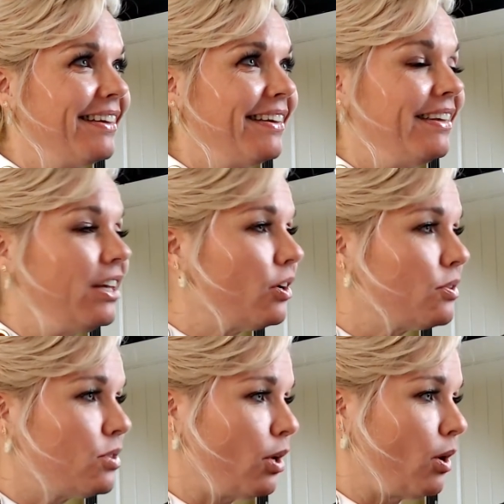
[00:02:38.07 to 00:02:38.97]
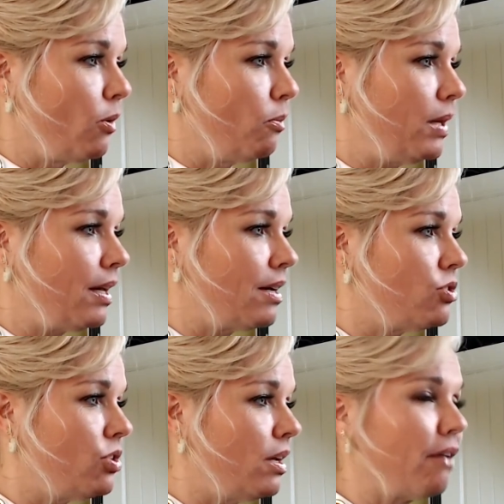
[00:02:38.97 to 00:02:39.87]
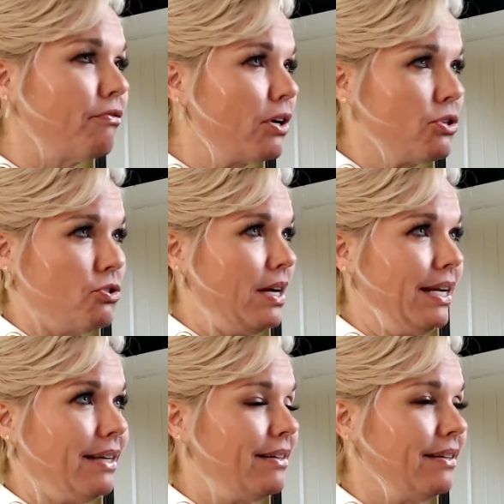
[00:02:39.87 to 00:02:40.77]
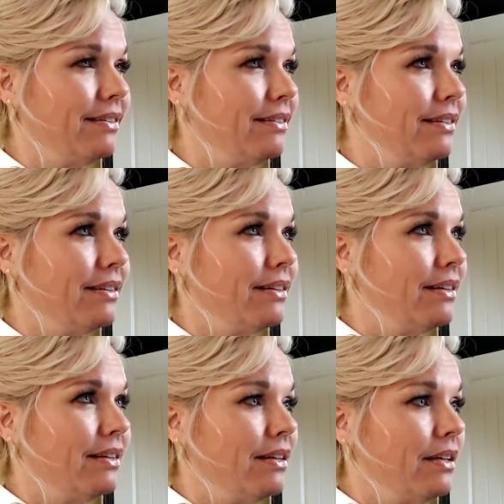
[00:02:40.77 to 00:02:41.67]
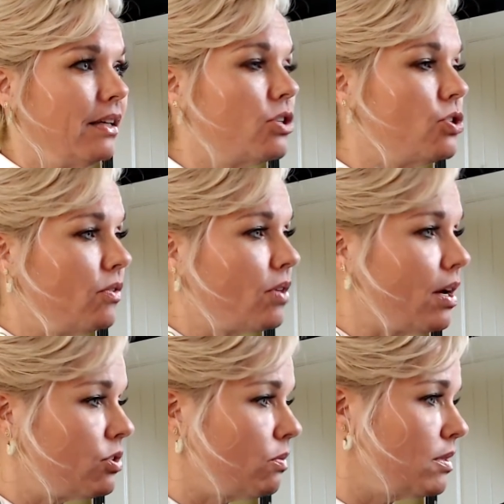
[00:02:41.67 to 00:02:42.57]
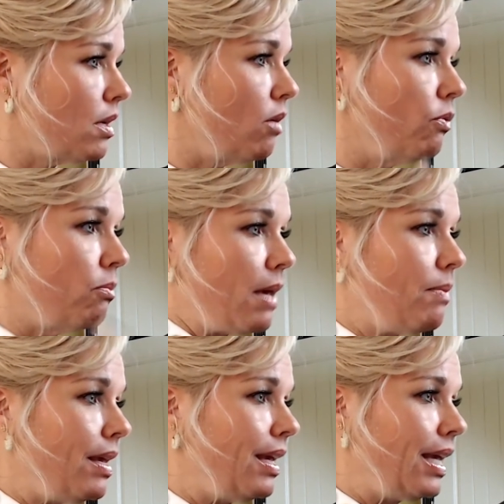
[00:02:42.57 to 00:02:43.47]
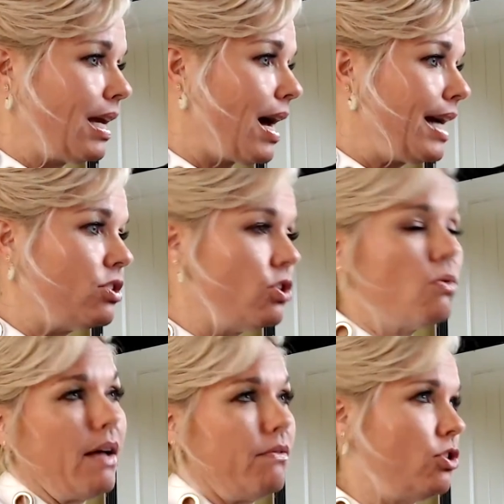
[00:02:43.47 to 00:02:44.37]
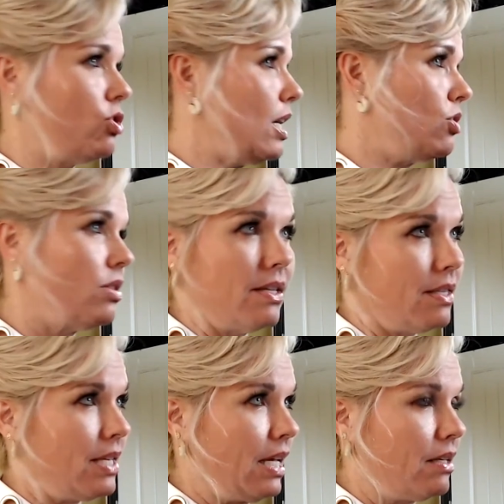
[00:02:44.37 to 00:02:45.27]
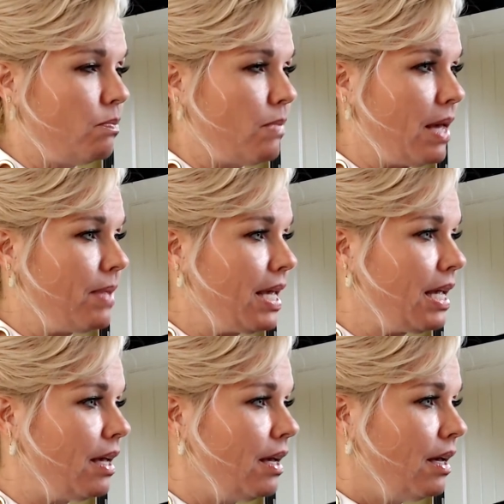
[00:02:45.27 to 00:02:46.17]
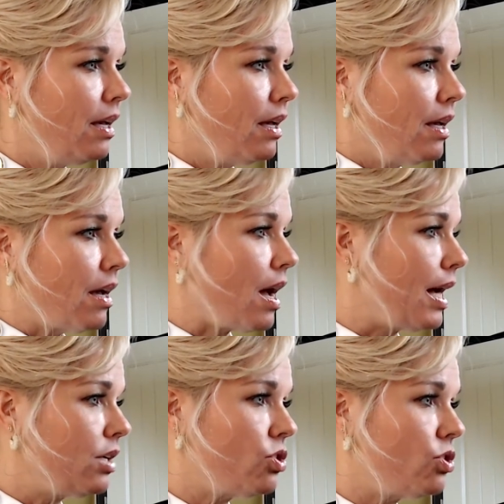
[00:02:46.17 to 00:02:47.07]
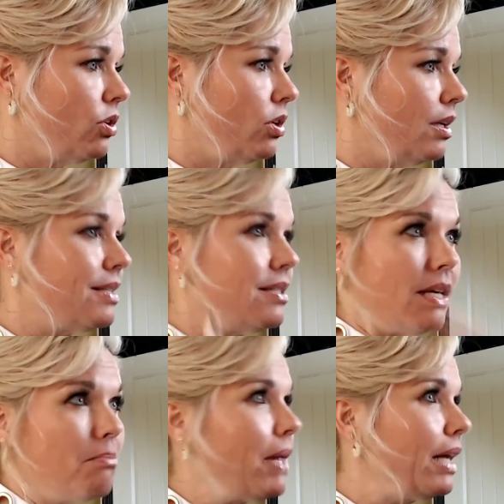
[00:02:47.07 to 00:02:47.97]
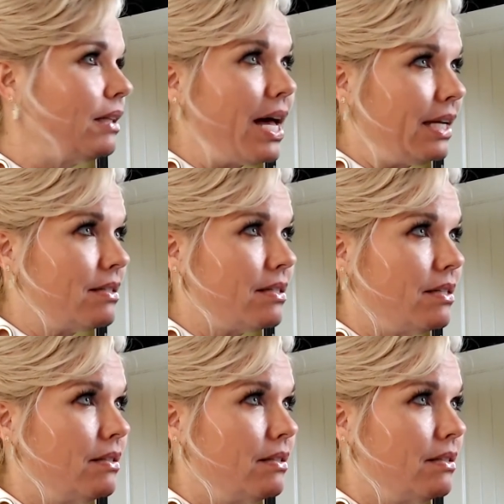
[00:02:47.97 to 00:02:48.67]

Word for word: years ago because she got frustrated. Because she thought to herself, well, maybe I do have to change these things. Maybe I should dim my light.